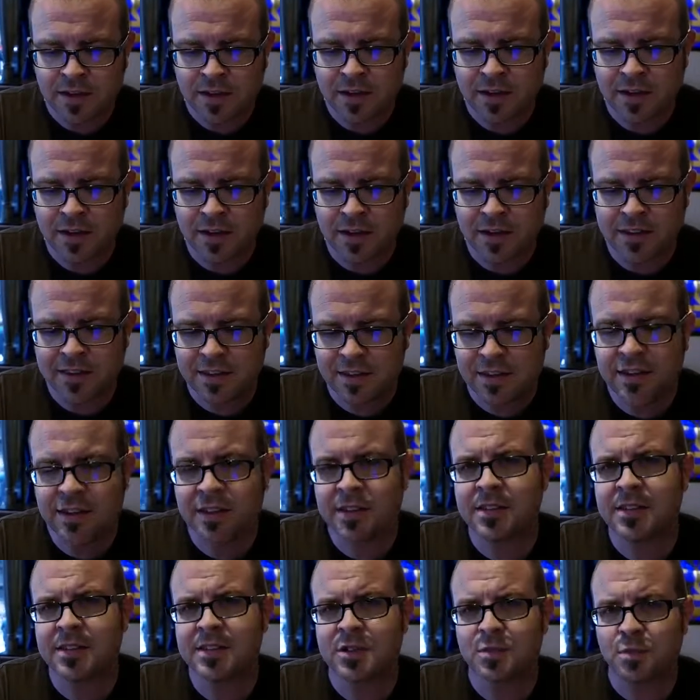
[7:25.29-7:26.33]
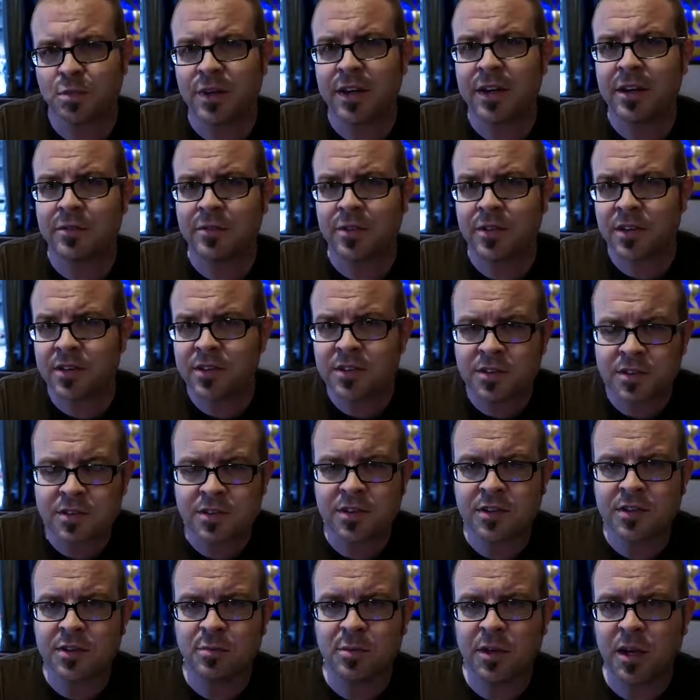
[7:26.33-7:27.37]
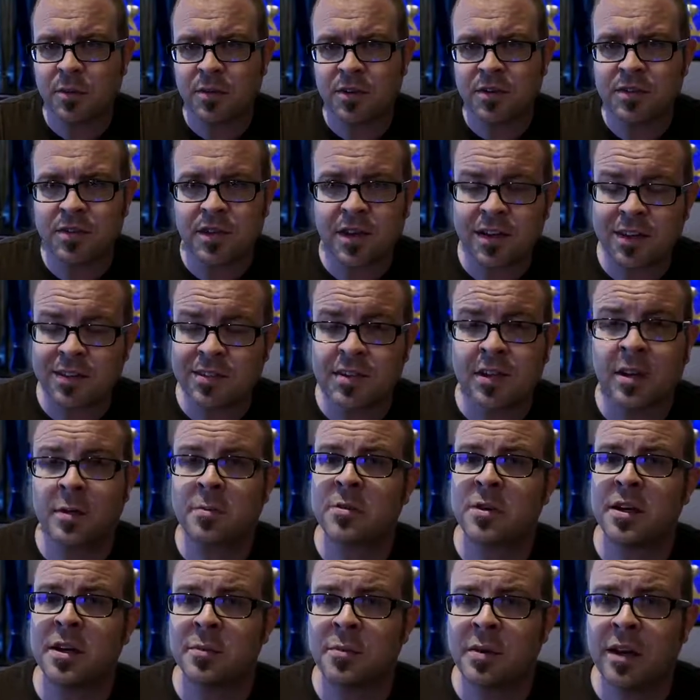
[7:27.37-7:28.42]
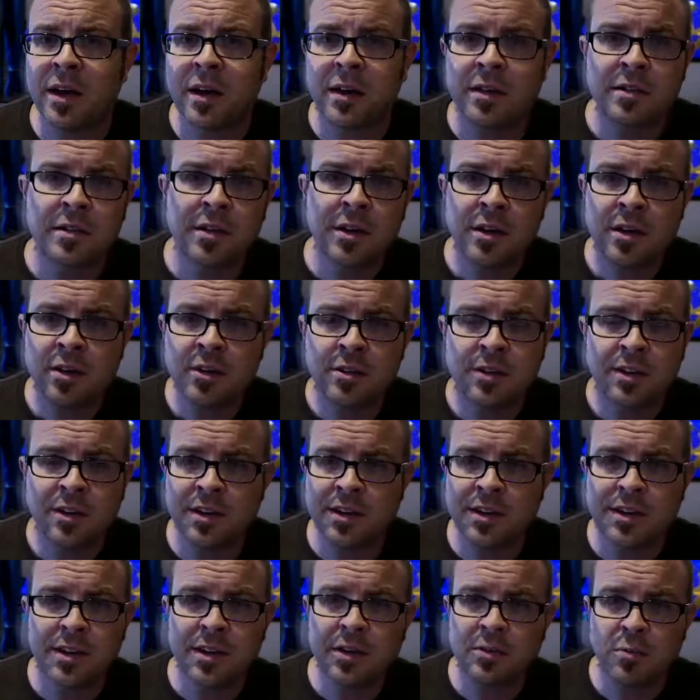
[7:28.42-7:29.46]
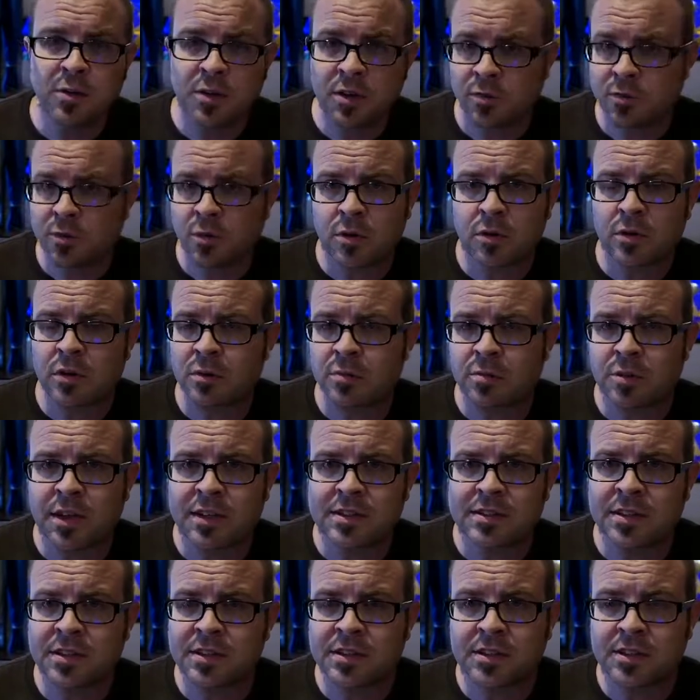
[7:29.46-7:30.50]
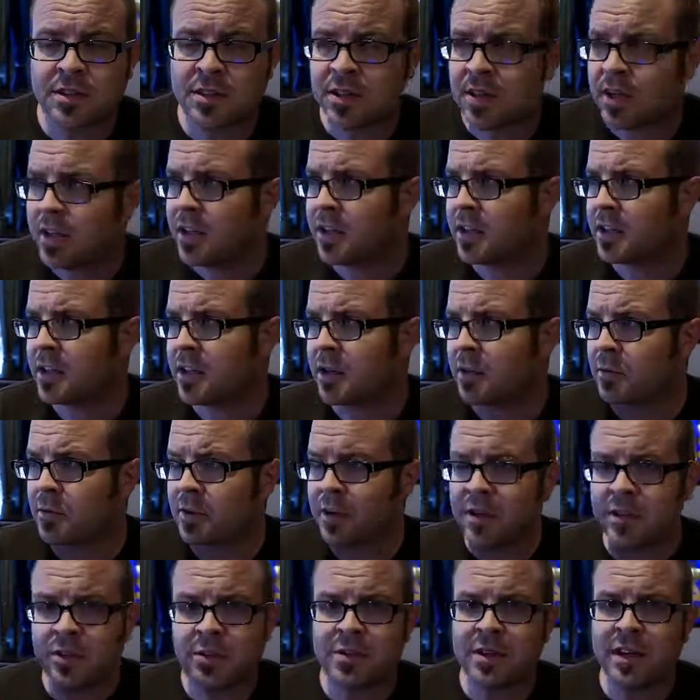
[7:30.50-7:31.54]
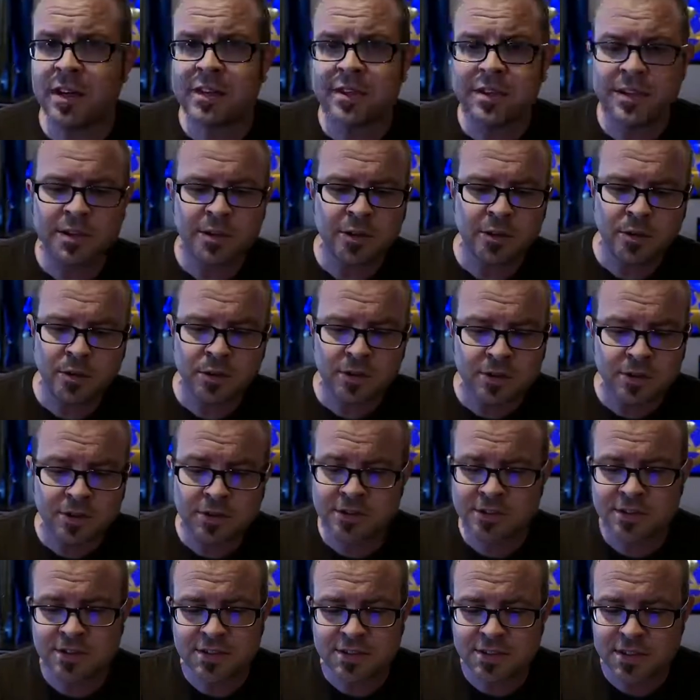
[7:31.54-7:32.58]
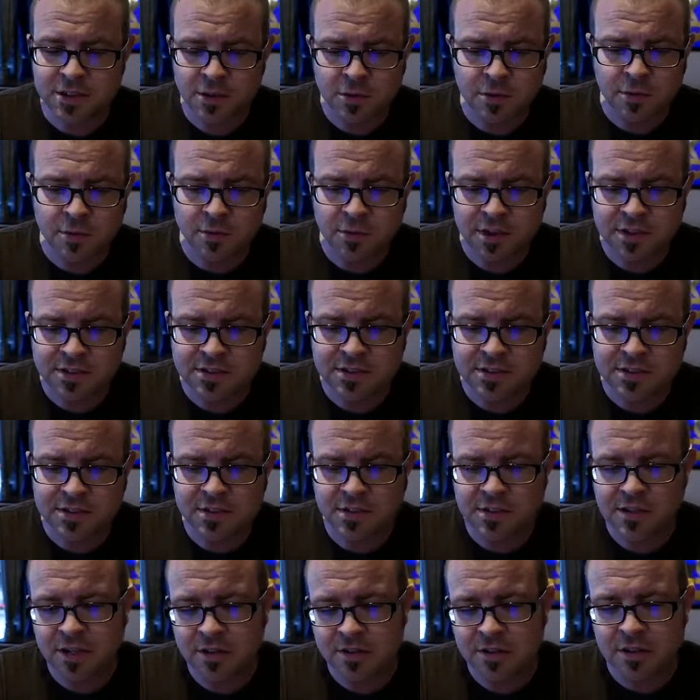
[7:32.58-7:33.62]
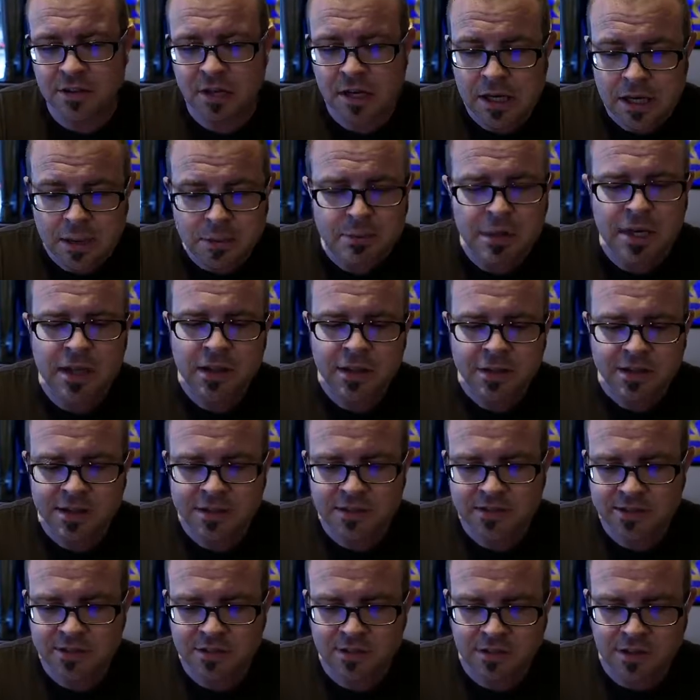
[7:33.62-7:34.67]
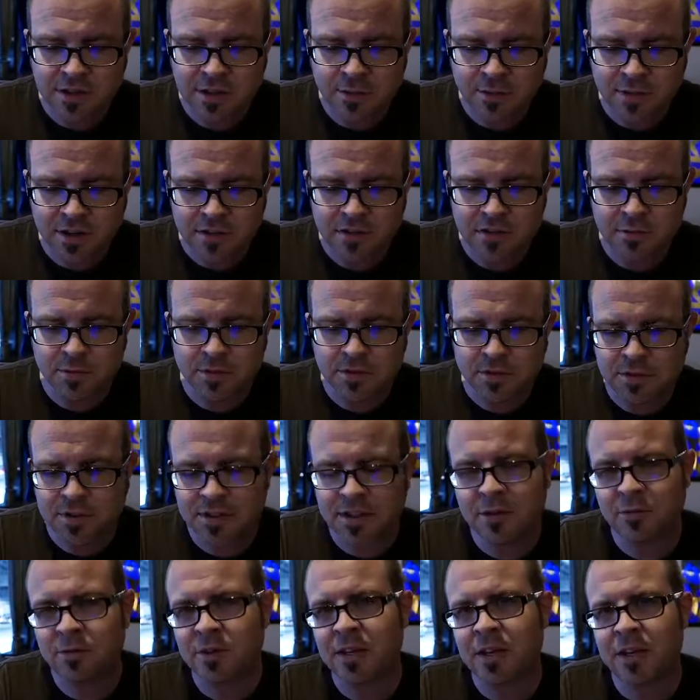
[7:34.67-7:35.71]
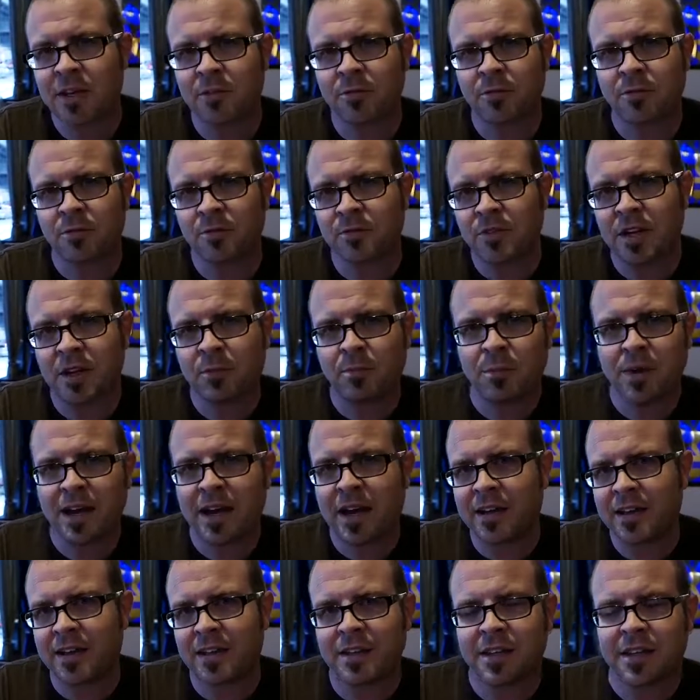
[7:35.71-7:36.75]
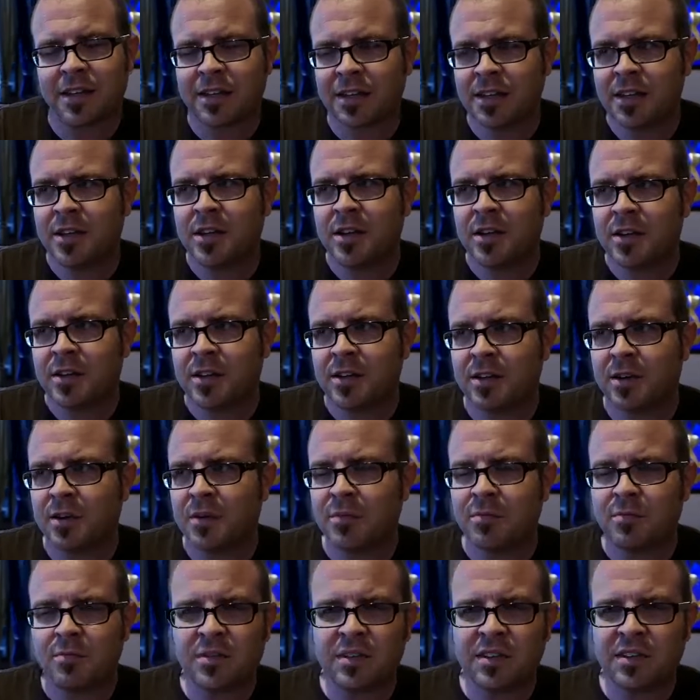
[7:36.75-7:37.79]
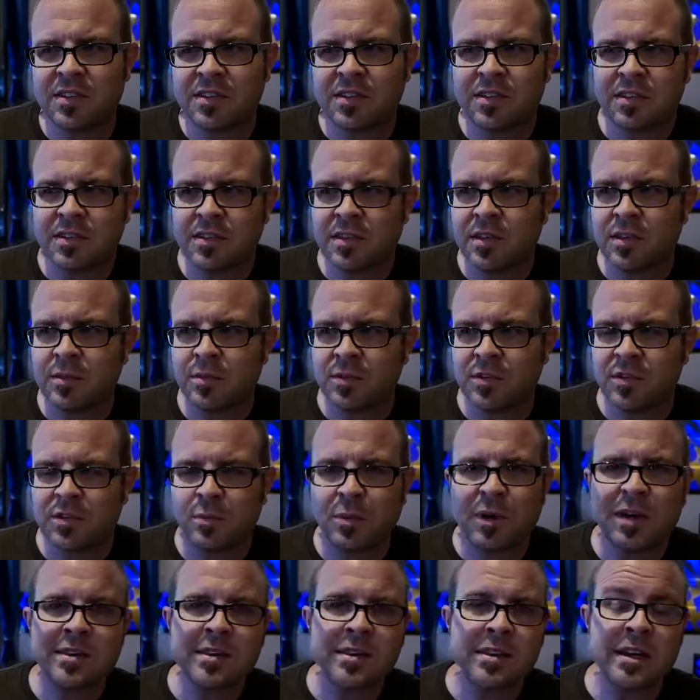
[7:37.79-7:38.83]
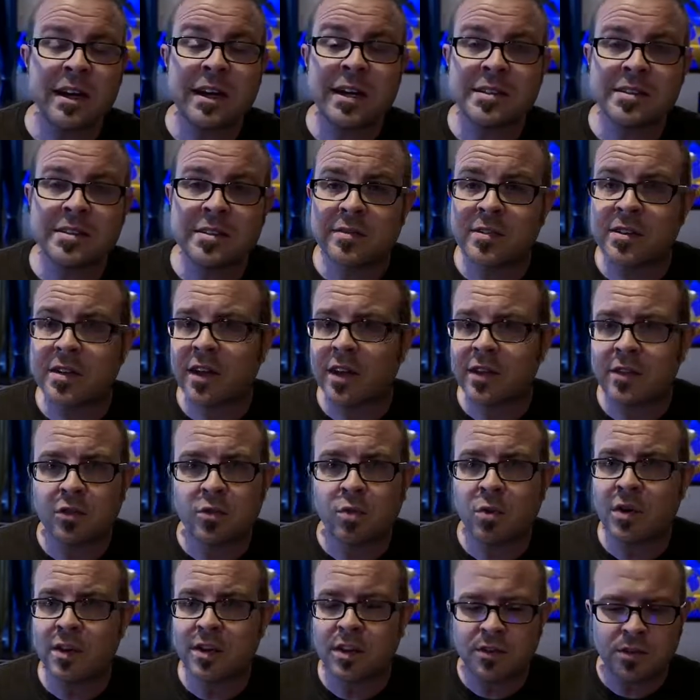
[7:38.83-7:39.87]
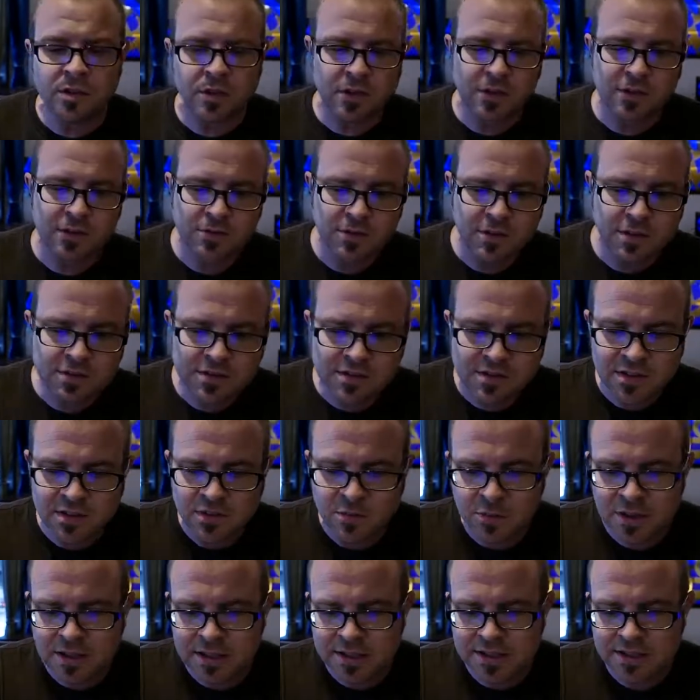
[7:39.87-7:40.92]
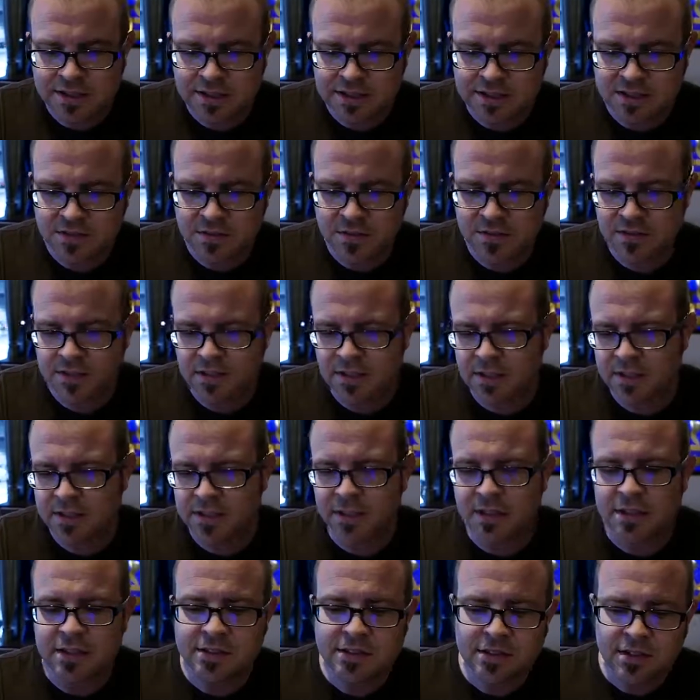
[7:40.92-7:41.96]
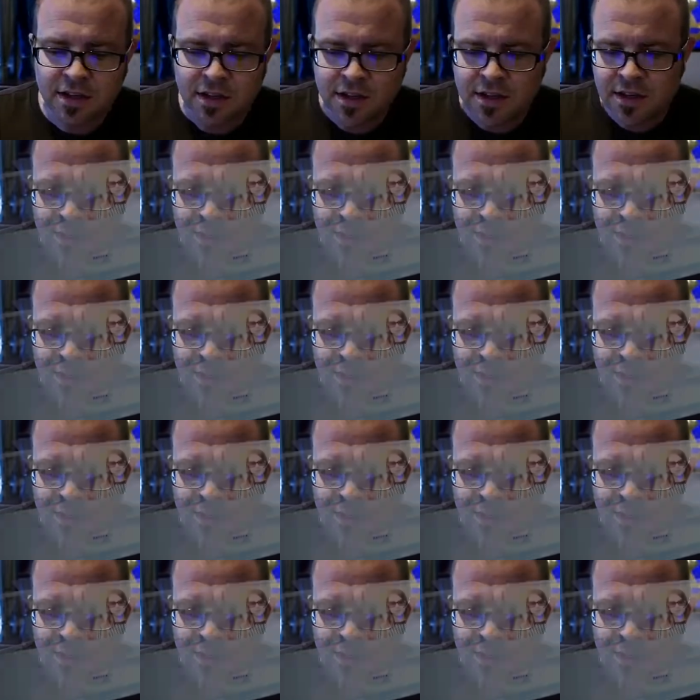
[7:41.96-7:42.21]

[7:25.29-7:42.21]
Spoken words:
I think Intel's plan for this is just to be able to say it's an upgrade path. You can get in with a 4-core processor and then upgrade to an 18-core or a 16-core processor down the line. That's certainly a possibility. That would kind of reflect back on like the spot that the i7-920 took, for instance, back in the X58 days.